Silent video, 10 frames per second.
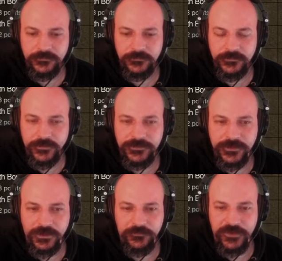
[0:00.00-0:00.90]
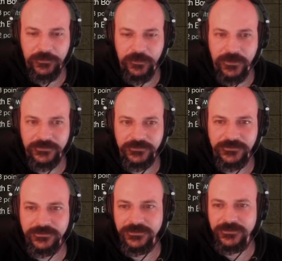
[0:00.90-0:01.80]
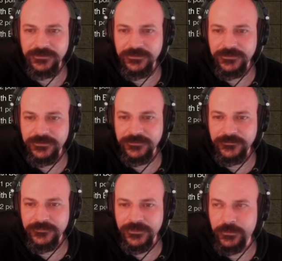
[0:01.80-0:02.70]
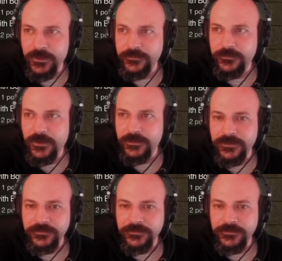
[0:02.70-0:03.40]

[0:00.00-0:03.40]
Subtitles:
This guy's feeble-minded. There we go. Okay.